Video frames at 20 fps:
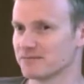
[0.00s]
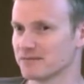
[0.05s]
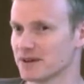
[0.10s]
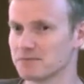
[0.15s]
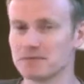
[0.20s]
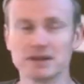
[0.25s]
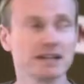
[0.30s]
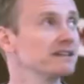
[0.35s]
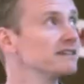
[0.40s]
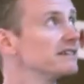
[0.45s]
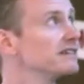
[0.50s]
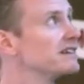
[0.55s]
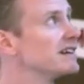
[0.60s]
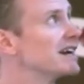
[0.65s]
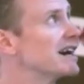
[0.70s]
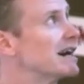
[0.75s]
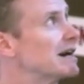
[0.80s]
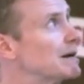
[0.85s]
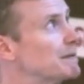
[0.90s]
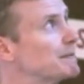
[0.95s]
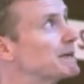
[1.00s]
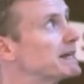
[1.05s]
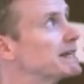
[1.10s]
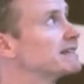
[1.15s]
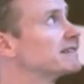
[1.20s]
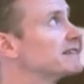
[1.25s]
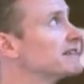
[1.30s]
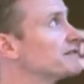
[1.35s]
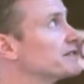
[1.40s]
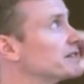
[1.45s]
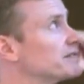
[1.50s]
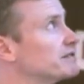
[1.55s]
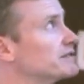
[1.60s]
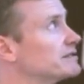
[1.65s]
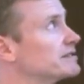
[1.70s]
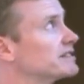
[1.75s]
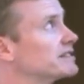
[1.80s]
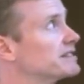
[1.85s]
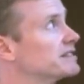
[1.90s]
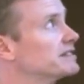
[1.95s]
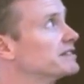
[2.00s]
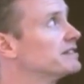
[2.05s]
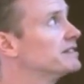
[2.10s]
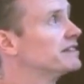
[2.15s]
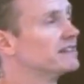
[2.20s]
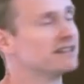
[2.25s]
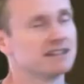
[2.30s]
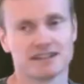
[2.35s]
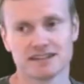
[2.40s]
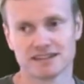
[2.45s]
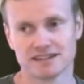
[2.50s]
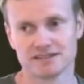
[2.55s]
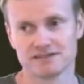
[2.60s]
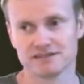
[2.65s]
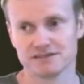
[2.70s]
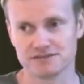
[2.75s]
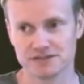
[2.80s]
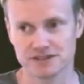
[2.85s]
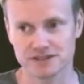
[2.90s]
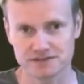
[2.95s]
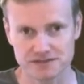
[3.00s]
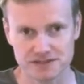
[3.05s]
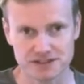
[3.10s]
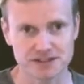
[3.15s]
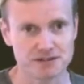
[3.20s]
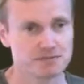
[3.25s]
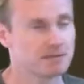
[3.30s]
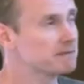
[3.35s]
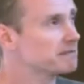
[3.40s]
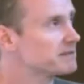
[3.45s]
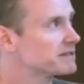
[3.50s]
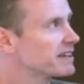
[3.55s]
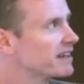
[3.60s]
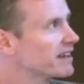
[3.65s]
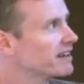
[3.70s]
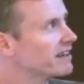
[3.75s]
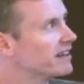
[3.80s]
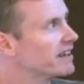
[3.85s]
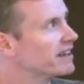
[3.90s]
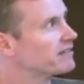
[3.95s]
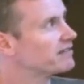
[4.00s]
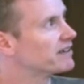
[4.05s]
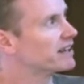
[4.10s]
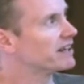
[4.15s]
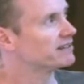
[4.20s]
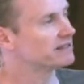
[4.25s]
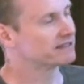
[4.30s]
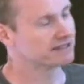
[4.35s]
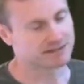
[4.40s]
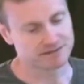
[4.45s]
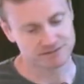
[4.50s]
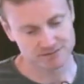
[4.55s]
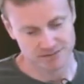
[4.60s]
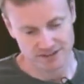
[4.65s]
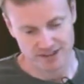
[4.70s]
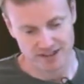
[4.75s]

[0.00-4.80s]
a bit difficult for new people to get their head around, and